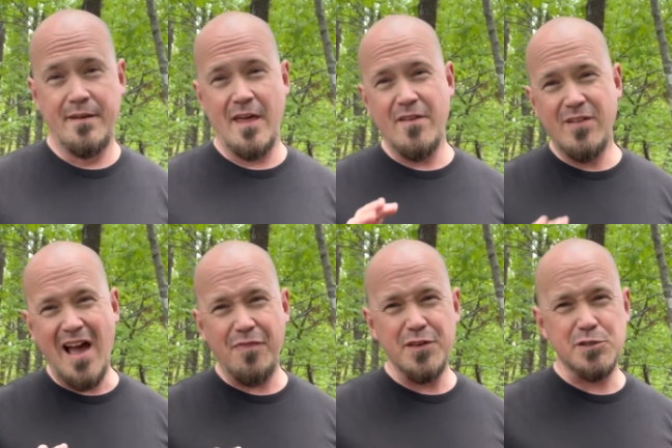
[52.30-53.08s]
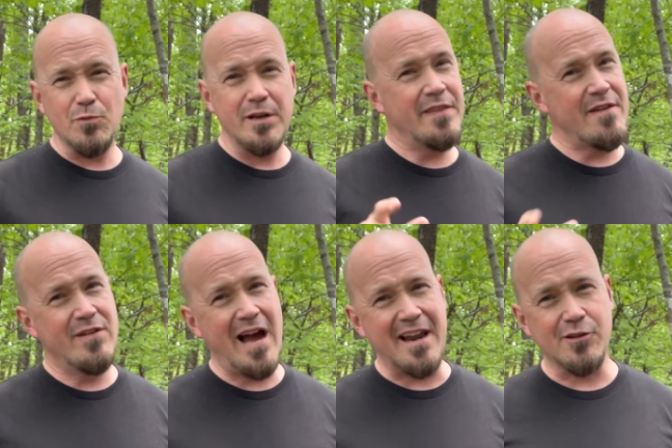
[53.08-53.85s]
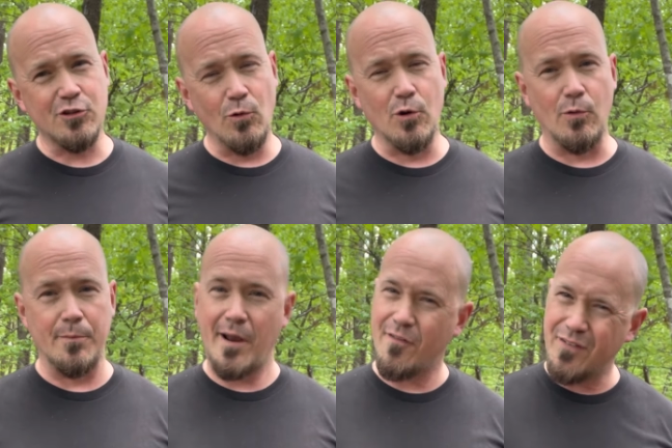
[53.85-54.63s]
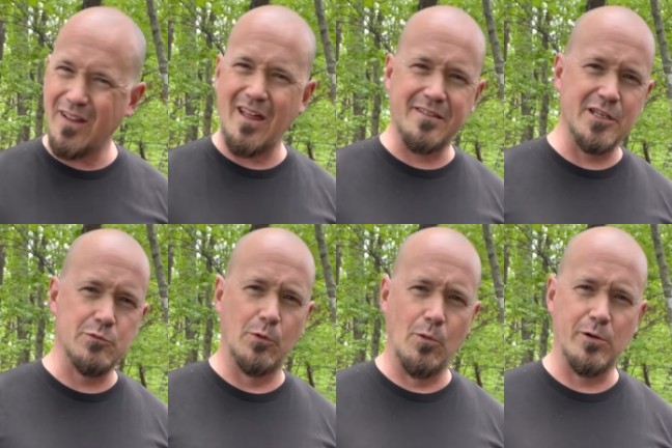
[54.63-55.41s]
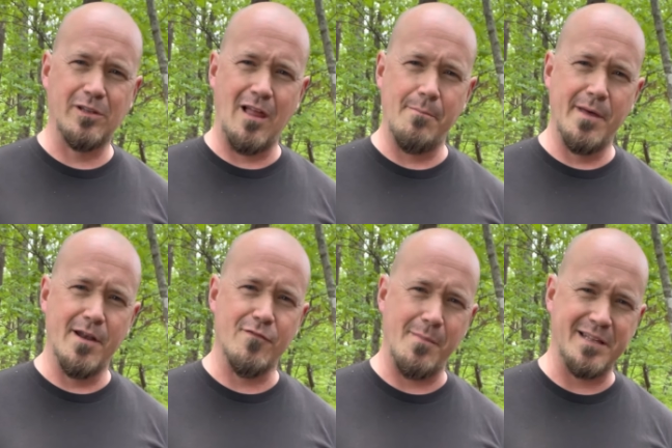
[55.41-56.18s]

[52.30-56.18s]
Now, they've got this one and they've got a shorter one, but I felt like this one worked a lot better for my